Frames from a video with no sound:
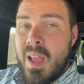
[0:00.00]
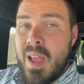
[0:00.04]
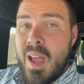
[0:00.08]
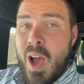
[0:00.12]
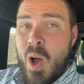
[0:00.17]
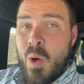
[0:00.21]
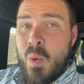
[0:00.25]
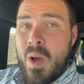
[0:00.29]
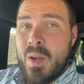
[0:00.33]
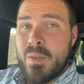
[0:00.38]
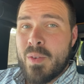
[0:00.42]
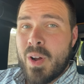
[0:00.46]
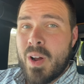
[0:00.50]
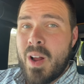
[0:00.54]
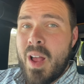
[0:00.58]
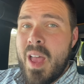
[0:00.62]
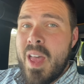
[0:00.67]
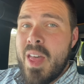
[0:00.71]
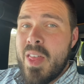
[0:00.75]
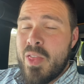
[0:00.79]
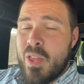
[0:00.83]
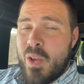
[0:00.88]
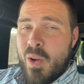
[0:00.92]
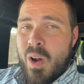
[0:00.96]
However,
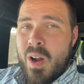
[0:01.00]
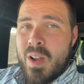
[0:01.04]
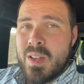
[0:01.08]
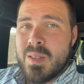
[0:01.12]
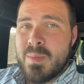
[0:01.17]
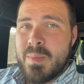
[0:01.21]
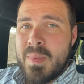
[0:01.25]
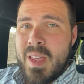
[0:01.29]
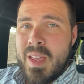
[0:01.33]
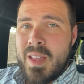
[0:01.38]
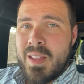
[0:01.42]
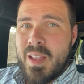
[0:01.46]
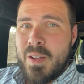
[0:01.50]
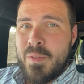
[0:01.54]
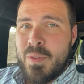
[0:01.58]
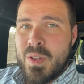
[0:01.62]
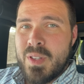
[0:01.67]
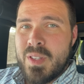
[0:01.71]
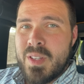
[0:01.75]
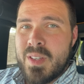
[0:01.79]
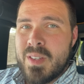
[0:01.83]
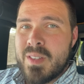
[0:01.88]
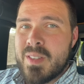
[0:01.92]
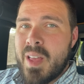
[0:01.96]
there are some key
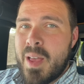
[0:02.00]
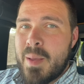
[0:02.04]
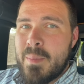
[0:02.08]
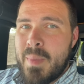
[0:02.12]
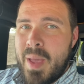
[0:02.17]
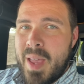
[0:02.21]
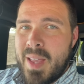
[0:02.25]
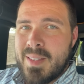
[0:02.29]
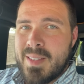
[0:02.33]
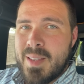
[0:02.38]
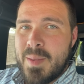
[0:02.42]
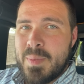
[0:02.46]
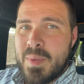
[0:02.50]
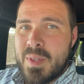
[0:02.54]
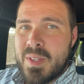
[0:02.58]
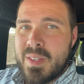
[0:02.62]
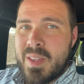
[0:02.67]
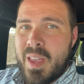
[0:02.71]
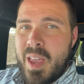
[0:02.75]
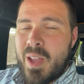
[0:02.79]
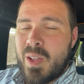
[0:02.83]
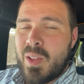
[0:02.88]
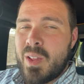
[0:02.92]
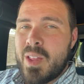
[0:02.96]
differences that may tip the
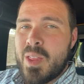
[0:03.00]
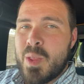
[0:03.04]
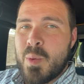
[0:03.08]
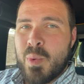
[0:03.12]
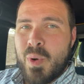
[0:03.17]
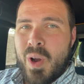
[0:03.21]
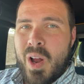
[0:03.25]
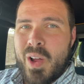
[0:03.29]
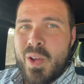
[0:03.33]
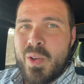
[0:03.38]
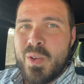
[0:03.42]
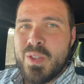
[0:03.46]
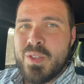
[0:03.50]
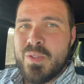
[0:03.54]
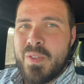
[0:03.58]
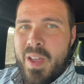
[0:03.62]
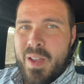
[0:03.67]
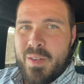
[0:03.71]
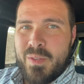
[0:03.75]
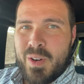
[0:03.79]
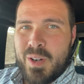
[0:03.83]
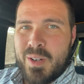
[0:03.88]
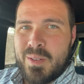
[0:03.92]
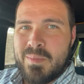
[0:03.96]
scale in the Bronco's
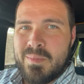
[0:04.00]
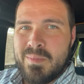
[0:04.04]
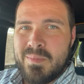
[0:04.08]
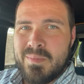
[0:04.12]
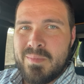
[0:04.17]
favor.